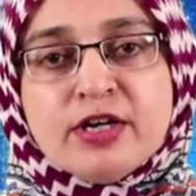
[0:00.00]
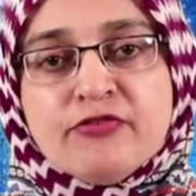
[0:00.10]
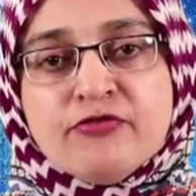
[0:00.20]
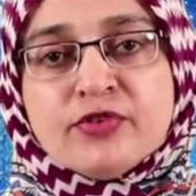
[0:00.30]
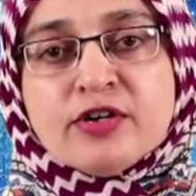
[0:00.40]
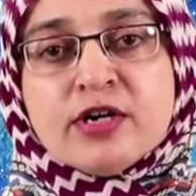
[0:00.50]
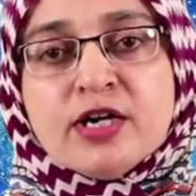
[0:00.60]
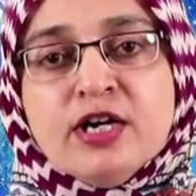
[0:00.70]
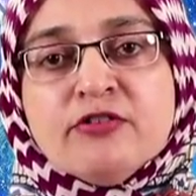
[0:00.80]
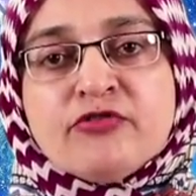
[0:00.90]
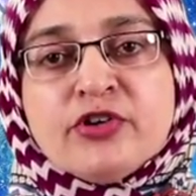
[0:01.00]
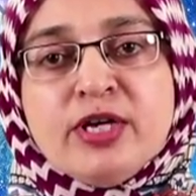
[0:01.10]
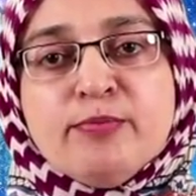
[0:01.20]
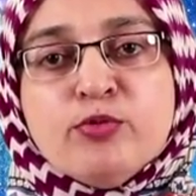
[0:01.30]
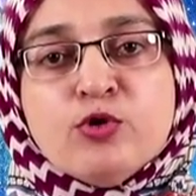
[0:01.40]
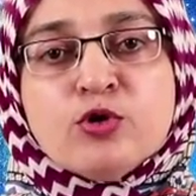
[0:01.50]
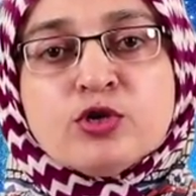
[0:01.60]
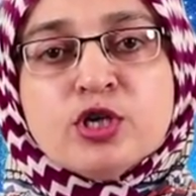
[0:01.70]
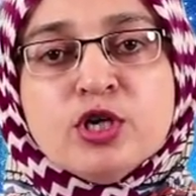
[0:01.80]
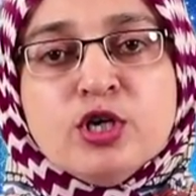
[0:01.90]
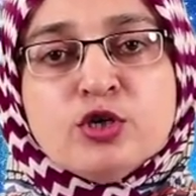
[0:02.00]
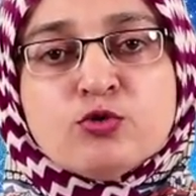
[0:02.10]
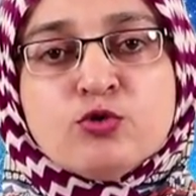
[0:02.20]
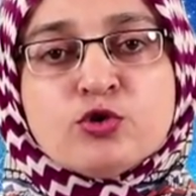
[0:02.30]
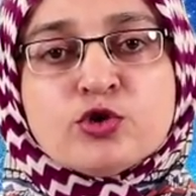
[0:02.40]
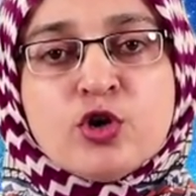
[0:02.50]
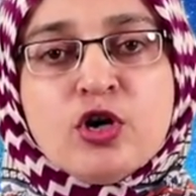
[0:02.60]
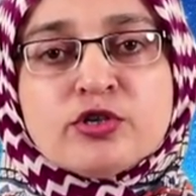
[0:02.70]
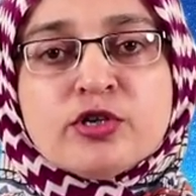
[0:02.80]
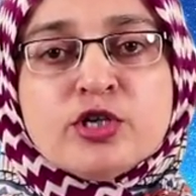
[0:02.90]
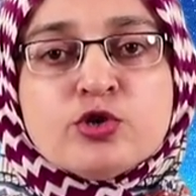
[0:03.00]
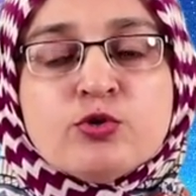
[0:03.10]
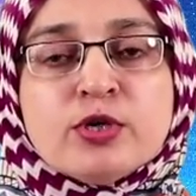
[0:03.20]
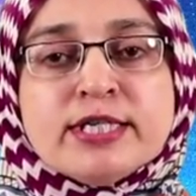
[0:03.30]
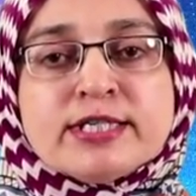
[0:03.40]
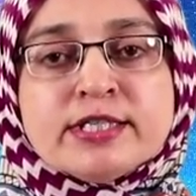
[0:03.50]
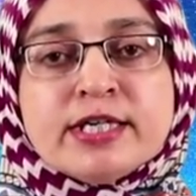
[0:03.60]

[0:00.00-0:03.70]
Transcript: if the free board to draught ratio is